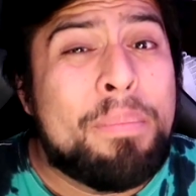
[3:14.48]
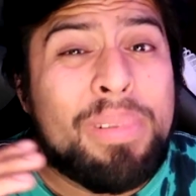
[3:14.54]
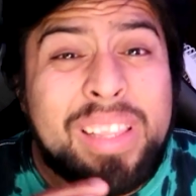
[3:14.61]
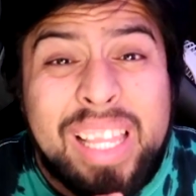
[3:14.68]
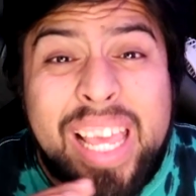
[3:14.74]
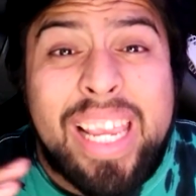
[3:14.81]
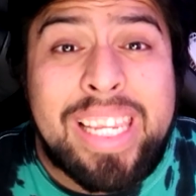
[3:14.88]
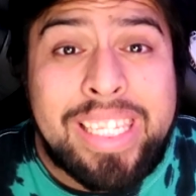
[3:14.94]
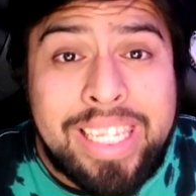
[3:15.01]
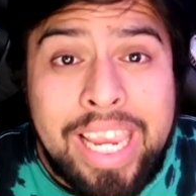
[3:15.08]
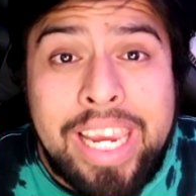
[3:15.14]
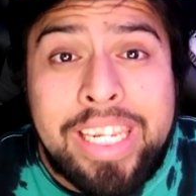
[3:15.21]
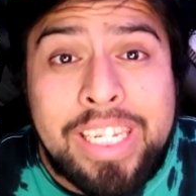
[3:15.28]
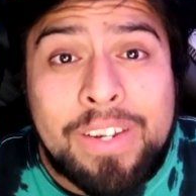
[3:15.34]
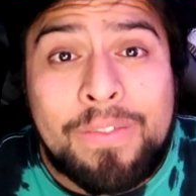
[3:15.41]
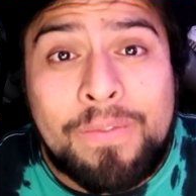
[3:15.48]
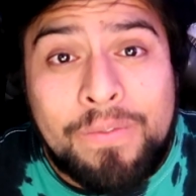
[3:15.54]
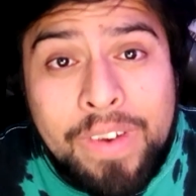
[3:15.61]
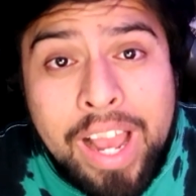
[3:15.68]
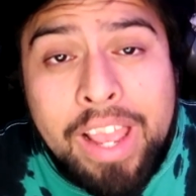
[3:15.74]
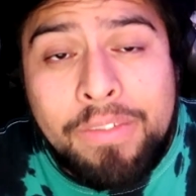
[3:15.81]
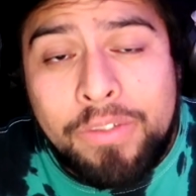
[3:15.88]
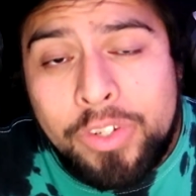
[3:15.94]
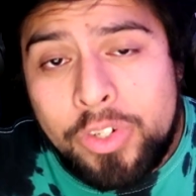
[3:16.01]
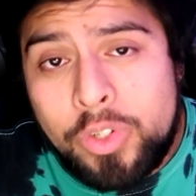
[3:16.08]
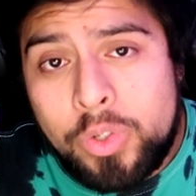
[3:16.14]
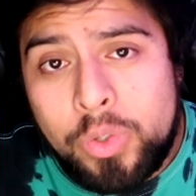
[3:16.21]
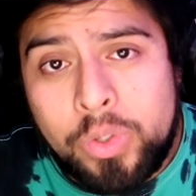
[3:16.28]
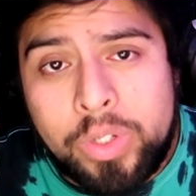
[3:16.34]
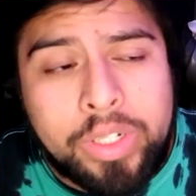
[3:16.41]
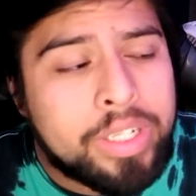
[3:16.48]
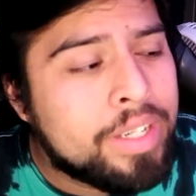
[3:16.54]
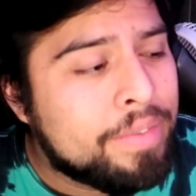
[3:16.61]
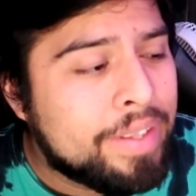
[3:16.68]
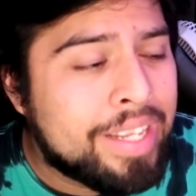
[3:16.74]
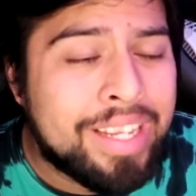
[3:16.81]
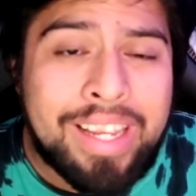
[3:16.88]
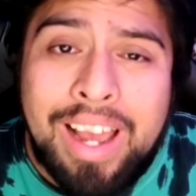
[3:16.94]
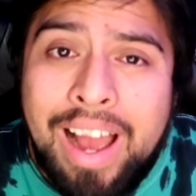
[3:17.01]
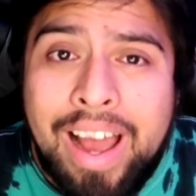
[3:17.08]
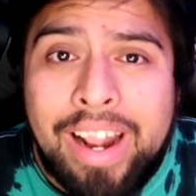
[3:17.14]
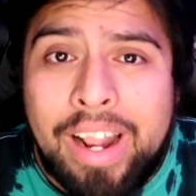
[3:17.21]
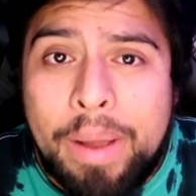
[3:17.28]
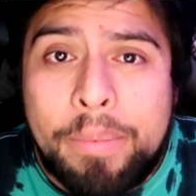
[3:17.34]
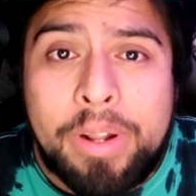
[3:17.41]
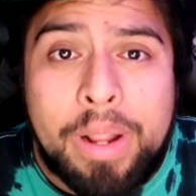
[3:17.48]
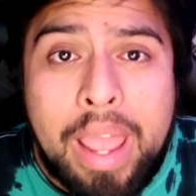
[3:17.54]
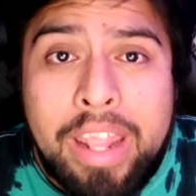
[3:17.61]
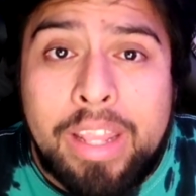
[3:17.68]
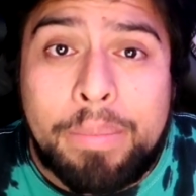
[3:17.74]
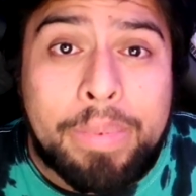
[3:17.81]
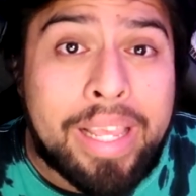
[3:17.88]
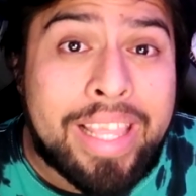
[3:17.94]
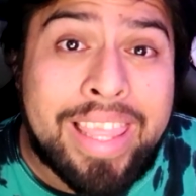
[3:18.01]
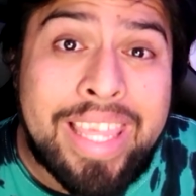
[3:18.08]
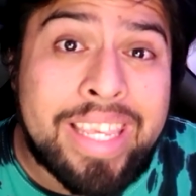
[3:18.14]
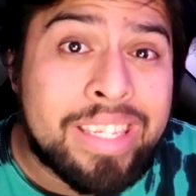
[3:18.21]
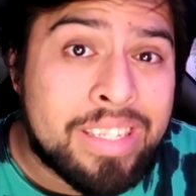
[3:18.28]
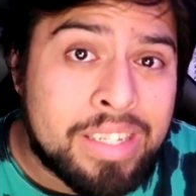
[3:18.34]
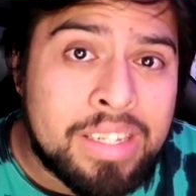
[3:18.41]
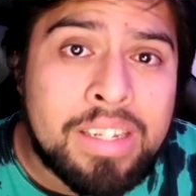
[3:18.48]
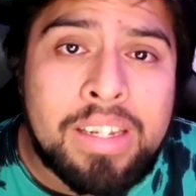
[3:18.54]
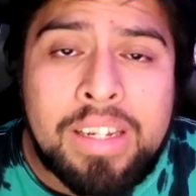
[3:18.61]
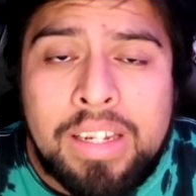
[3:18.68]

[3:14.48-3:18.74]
PlayStation 5 controller. Like, God, I'm gonna end up like this.